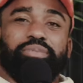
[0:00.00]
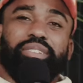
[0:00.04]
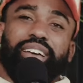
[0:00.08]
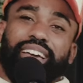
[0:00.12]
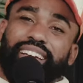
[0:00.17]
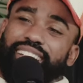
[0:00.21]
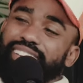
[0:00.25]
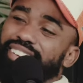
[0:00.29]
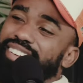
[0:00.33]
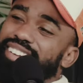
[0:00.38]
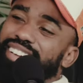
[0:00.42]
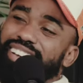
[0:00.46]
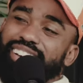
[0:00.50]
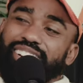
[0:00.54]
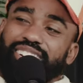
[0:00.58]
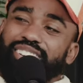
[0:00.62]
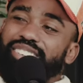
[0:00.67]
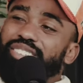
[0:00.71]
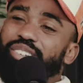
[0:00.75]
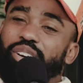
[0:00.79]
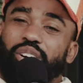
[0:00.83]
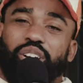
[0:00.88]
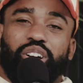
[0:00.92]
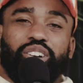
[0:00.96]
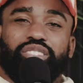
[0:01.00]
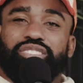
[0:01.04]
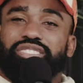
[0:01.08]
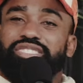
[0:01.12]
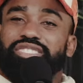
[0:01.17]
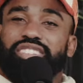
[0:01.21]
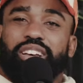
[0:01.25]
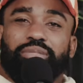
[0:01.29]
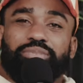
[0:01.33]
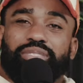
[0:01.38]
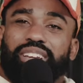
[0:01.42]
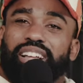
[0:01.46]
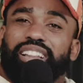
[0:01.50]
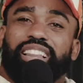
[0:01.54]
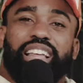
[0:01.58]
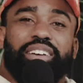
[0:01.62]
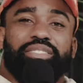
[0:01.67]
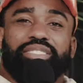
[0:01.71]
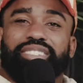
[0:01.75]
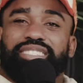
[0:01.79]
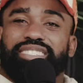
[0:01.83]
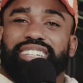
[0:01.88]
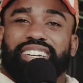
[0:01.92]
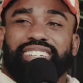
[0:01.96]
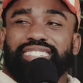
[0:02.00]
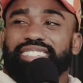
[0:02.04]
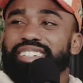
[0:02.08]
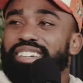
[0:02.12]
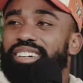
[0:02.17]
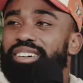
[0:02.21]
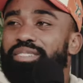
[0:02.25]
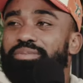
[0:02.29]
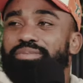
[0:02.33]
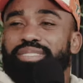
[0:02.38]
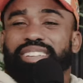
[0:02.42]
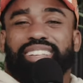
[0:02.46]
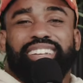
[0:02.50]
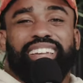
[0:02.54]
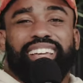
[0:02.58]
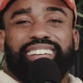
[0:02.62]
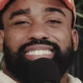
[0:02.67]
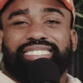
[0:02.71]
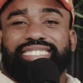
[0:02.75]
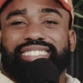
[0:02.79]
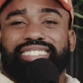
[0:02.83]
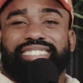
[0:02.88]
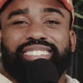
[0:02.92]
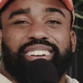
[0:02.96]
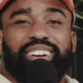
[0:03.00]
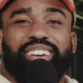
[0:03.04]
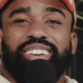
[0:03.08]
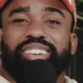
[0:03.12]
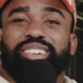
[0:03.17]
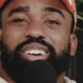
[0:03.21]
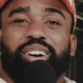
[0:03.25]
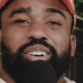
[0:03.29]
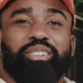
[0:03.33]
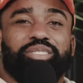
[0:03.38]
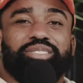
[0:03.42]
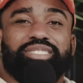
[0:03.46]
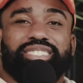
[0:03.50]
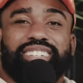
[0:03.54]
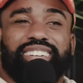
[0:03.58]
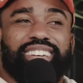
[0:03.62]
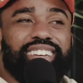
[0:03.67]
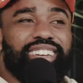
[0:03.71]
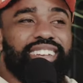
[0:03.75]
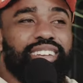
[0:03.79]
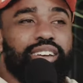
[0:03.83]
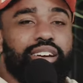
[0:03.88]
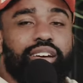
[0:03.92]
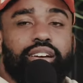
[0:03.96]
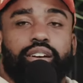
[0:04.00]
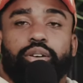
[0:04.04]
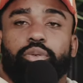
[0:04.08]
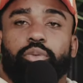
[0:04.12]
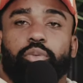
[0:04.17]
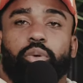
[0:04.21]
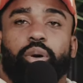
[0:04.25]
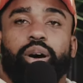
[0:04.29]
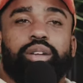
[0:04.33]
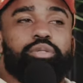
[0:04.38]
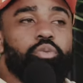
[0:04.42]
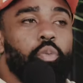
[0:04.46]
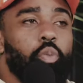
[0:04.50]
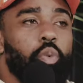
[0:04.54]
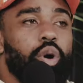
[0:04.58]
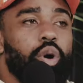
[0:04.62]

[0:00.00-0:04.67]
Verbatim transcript: like or, or, something. Eleven J Dub. The next thing you know, he goes in one